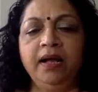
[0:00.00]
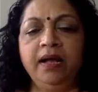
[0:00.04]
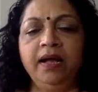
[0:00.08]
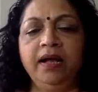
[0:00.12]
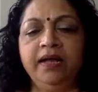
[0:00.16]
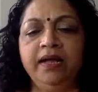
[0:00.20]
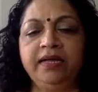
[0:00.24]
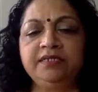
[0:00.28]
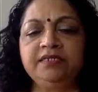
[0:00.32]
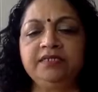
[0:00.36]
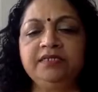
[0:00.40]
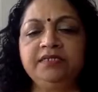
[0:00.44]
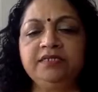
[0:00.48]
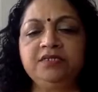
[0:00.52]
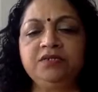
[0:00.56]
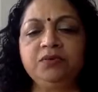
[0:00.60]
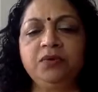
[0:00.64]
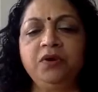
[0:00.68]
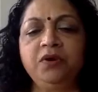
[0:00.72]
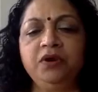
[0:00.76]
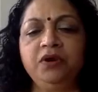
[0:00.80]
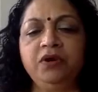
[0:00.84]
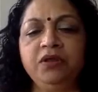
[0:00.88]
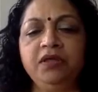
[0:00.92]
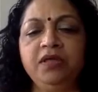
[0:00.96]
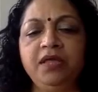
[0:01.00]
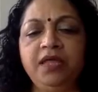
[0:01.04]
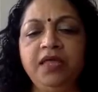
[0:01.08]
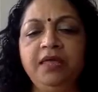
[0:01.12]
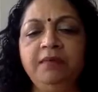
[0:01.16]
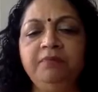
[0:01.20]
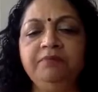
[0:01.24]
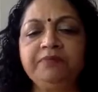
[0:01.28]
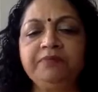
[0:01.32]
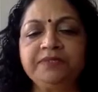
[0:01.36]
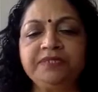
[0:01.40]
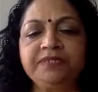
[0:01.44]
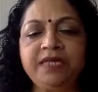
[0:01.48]
I just want to
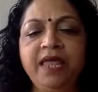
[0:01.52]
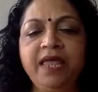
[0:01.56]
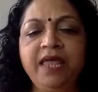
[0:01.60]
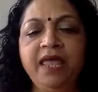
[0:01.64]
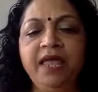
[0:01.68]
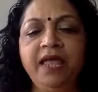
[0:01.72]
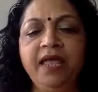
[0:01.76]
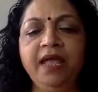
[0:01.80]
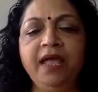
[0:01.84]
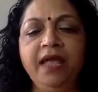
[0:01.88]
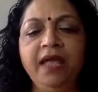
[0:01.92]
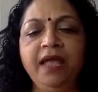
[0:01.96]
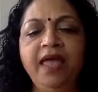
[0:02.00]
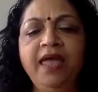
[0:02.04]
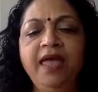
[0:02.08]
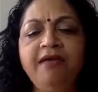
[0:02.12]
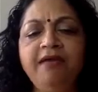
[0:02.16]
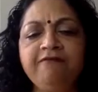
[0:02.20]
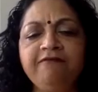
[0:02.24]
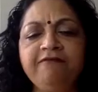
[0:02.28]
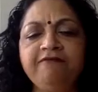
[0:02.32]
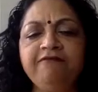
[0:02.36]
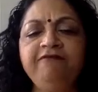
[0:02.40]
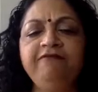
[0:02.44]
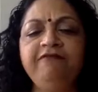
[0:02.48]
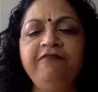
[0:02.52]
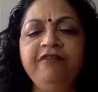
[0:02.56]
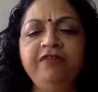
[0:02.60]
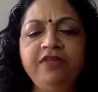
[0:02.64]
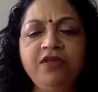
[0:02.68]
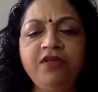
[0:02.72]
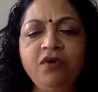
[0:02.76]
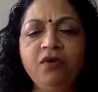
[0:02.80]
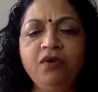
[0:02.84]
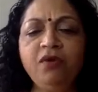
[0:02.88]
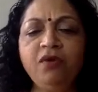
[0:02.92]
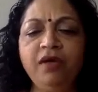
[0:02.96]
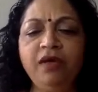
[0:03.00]
keep saying, F
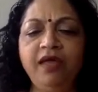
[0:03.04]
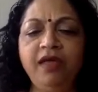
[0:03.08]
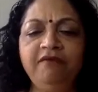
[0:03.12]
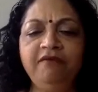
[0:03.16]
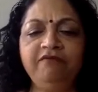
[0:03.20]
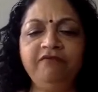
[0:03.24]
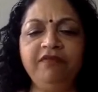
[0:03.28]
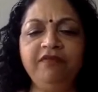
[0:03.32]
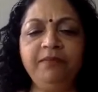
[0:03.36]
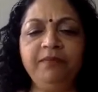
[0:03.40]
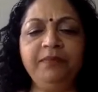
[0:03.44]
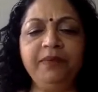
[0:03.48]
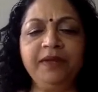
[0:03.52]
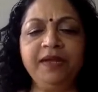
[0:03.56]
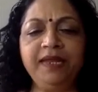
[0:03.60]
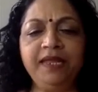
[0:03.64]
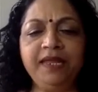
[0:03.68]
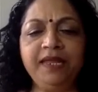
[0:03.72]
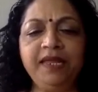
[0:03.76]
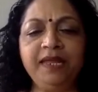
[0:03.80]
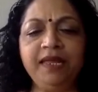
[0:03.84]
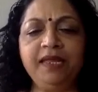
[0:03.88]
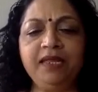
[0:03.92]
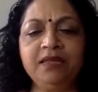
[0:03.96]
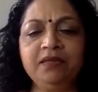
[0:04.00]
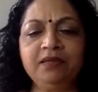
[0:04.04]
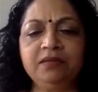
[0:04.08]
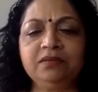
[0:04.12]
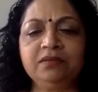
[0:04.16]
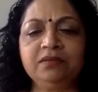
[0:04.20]
you, everybody.